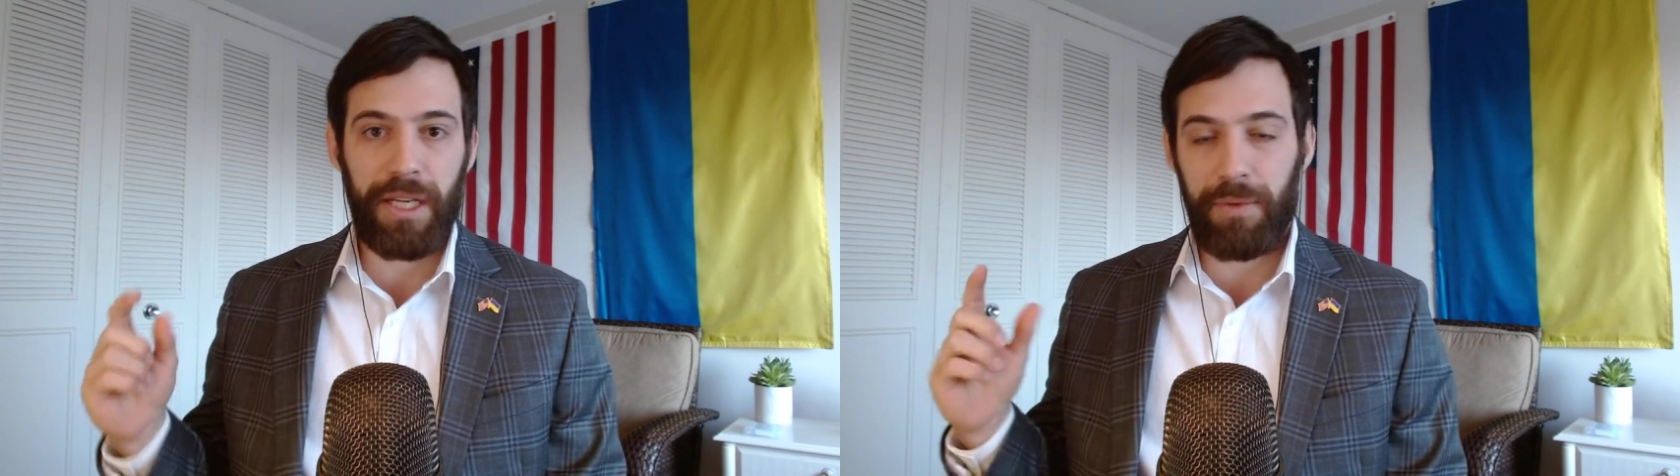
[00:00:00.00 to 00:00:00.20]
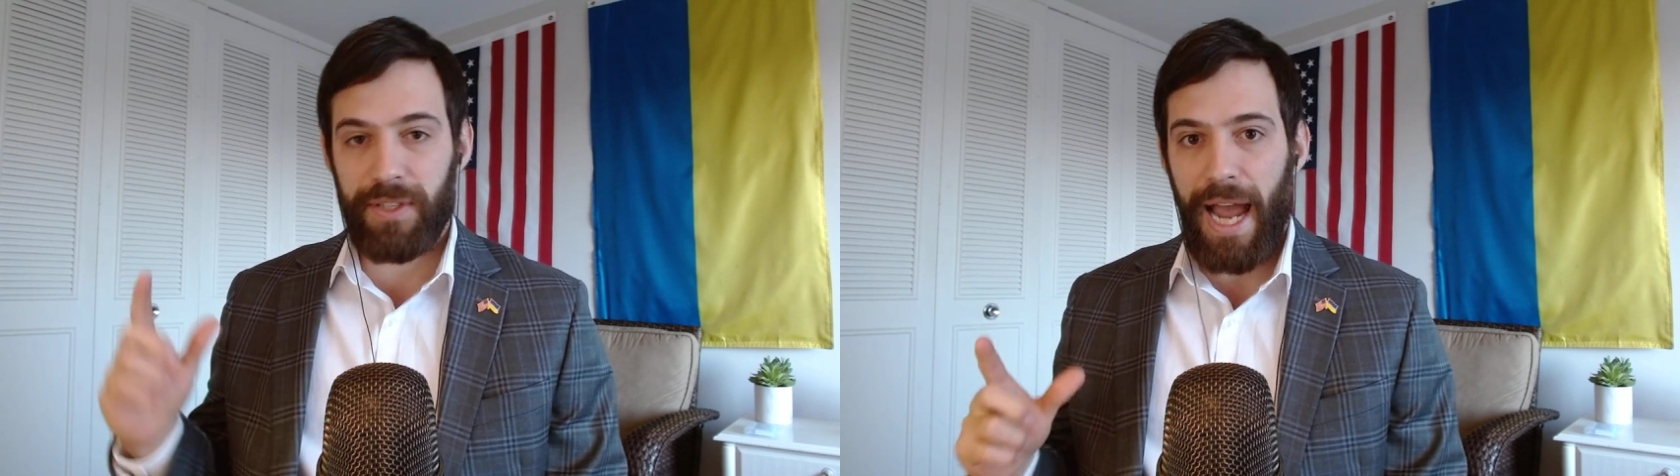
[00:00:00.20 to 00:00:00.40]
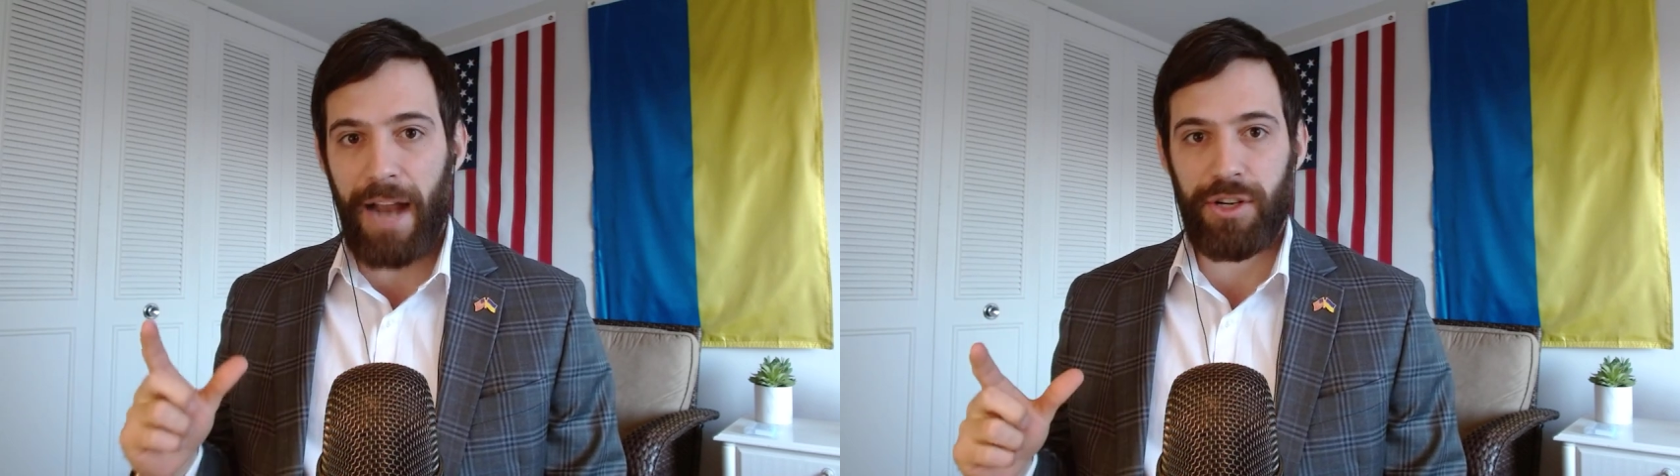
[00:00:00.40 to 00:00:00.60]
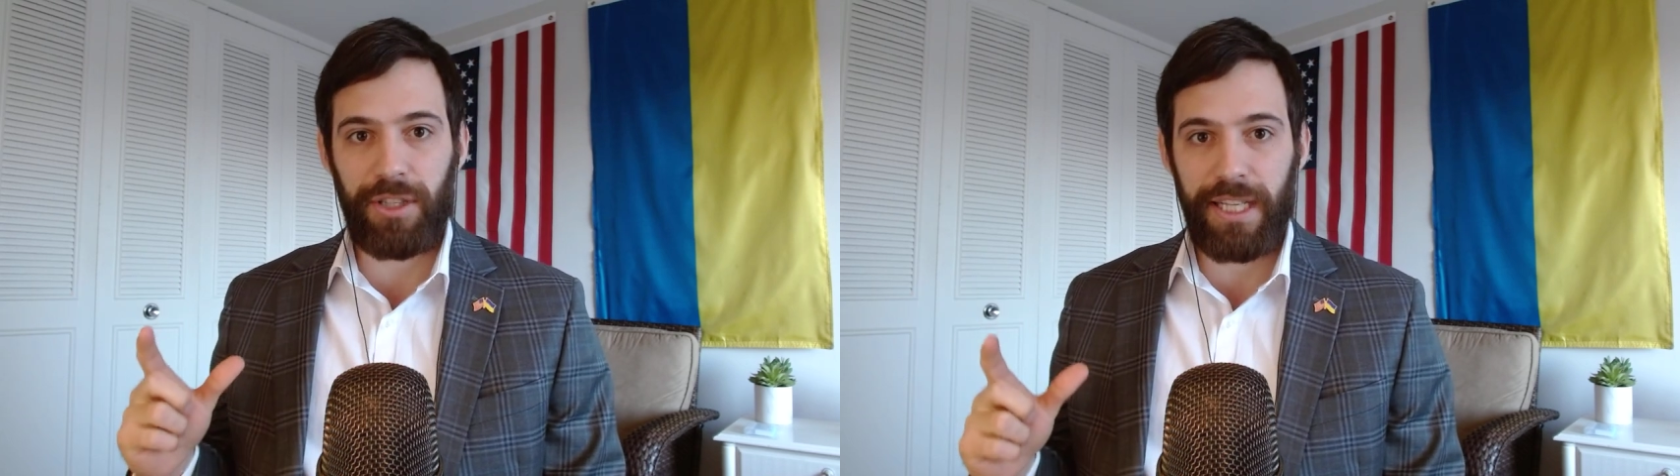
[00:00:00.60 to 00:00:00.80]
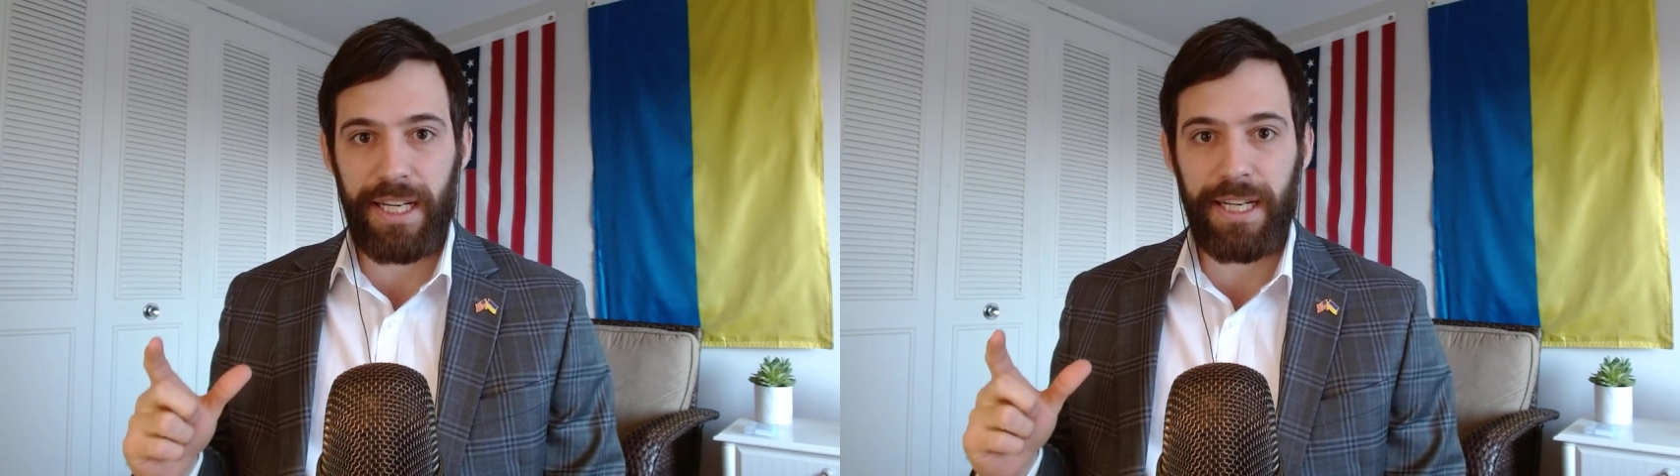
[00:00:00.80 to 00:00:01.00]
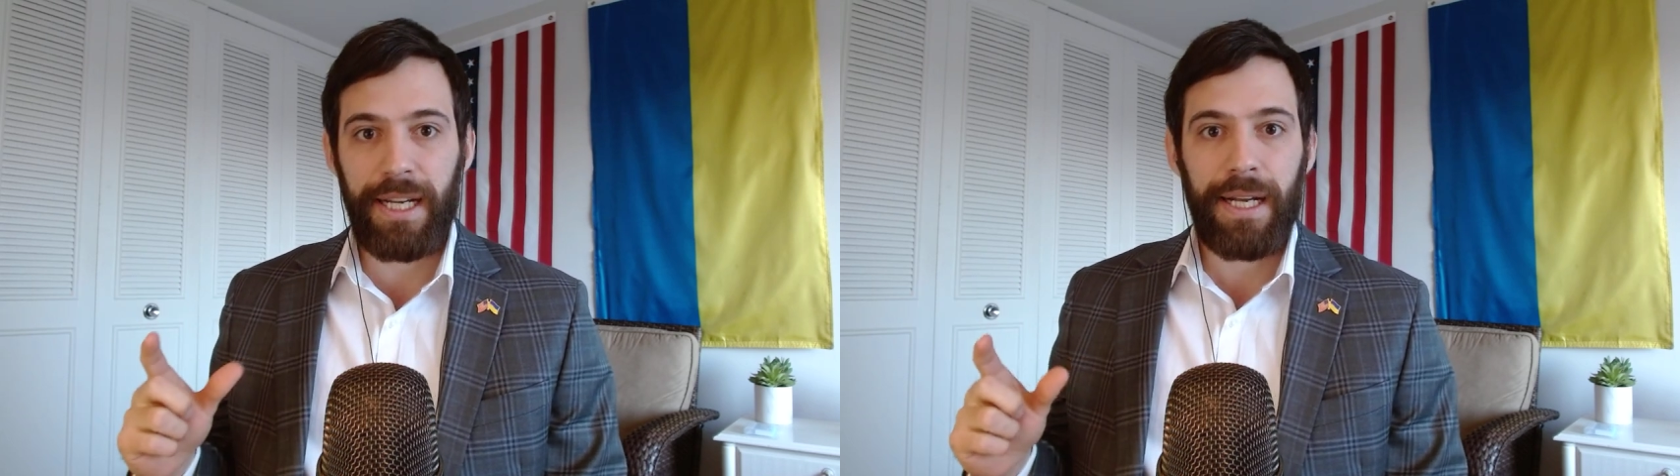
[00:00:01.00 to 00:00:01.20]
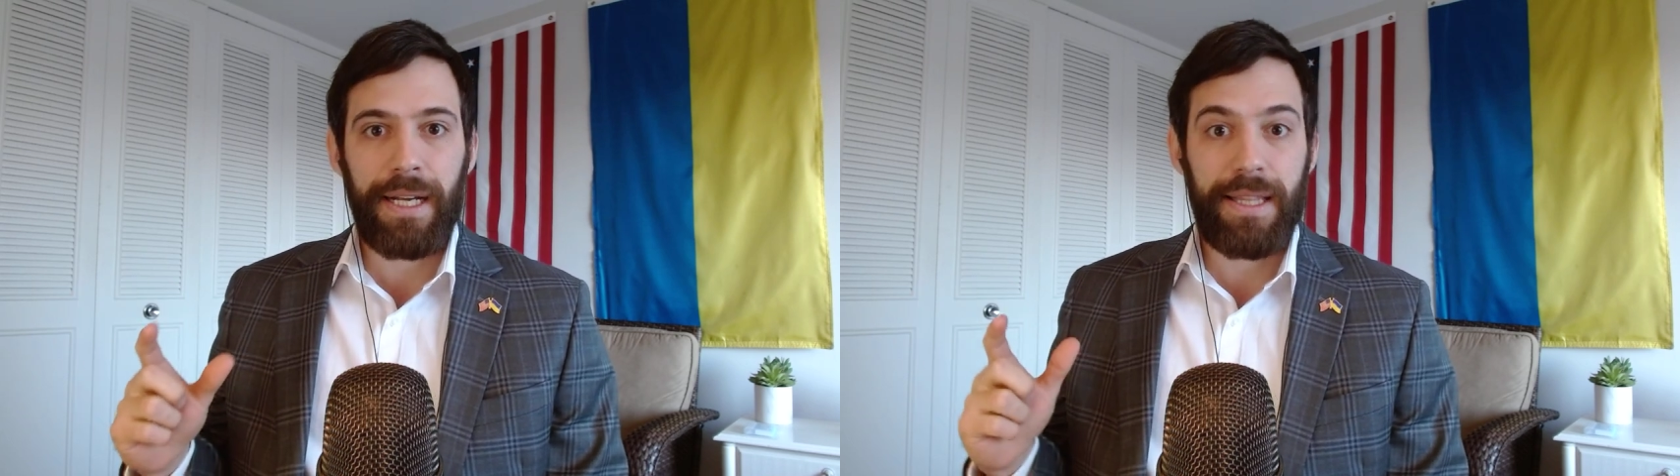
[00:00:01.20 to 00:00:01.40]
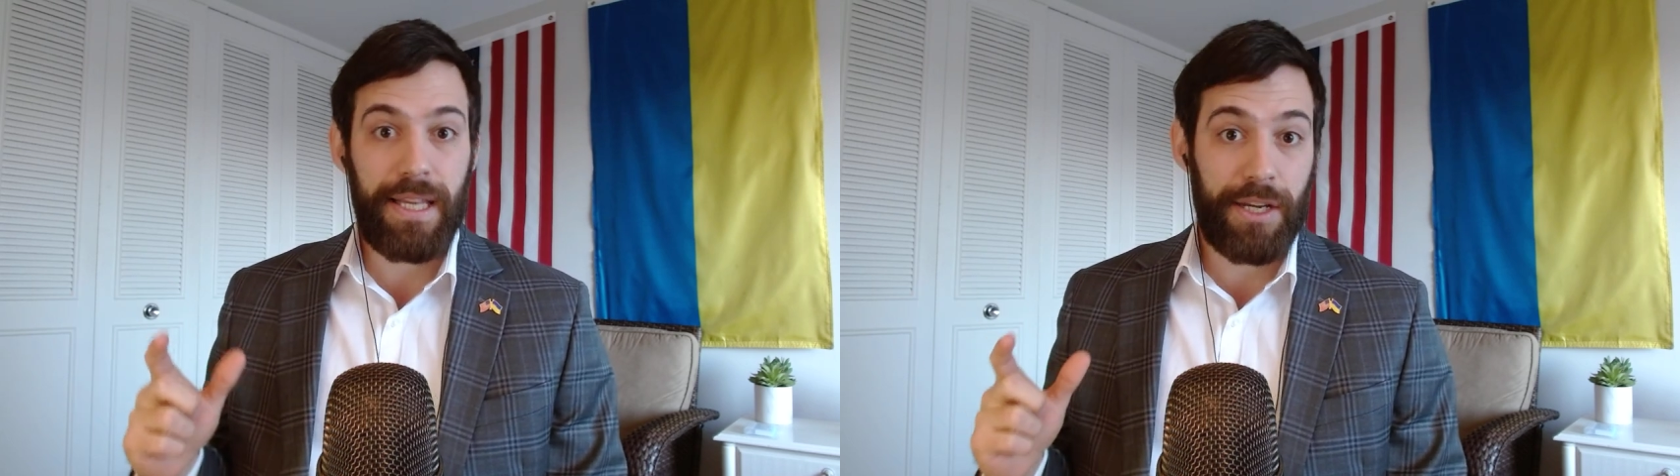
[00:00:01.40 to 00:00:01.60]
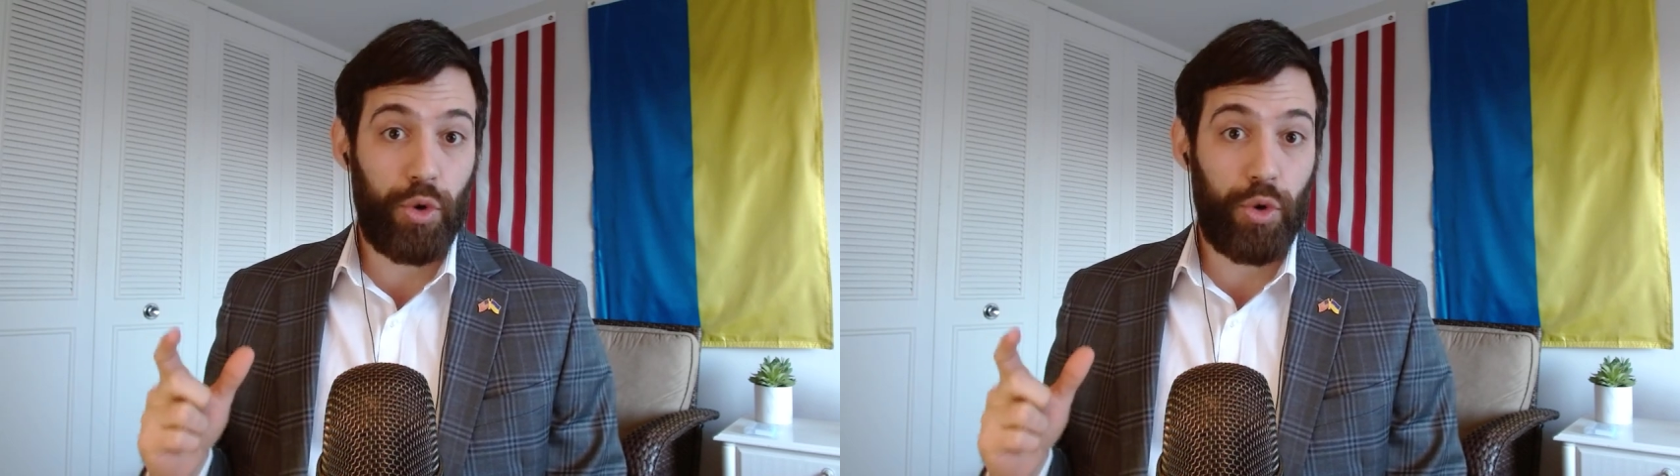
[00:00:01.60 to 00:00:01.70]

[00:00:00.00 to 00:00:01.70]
It was actually the